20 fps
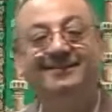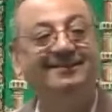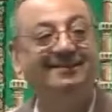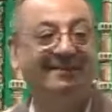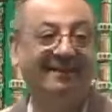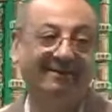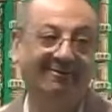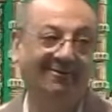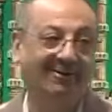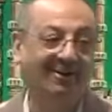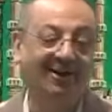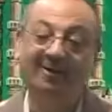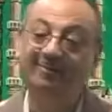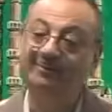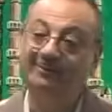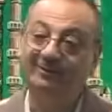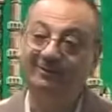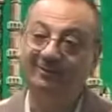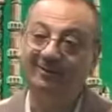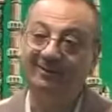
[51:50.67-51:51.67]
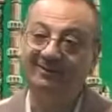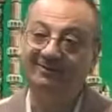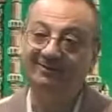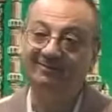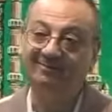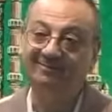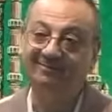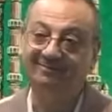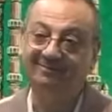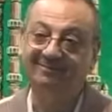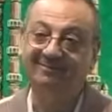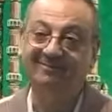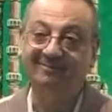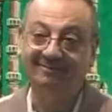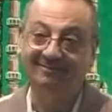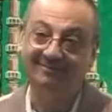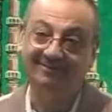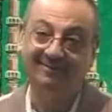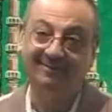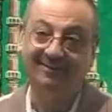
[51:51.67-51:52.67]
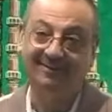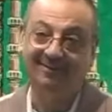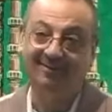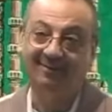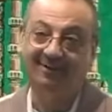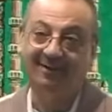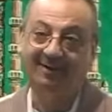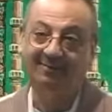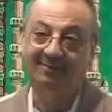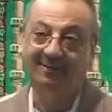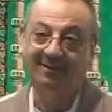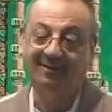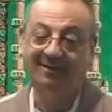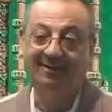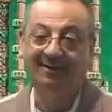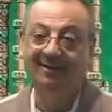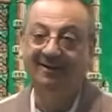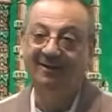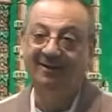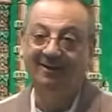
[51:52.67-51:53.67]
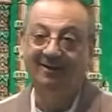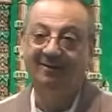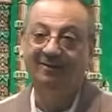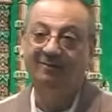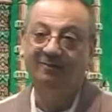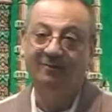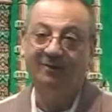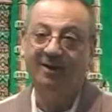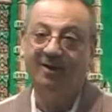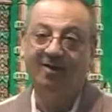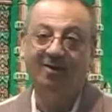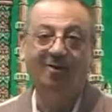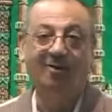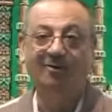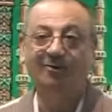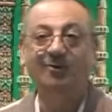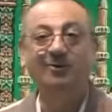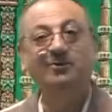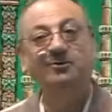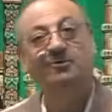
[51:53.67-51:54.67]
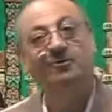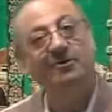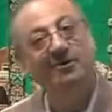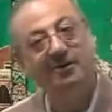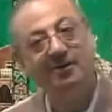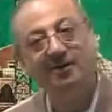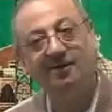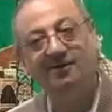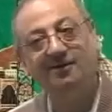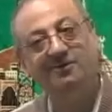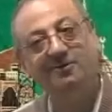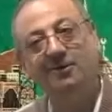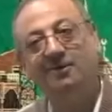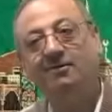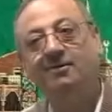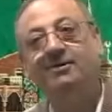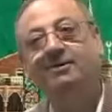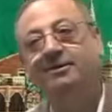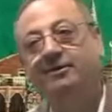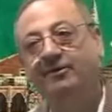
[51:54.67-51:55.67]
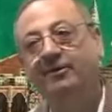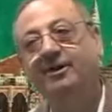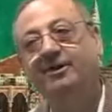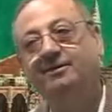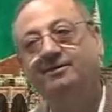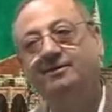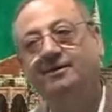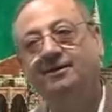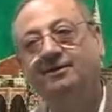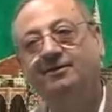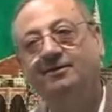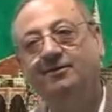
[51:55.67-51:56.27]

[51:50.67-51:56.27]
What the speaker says: They will come to us. Okay, brother? We are all going to return to our Creator,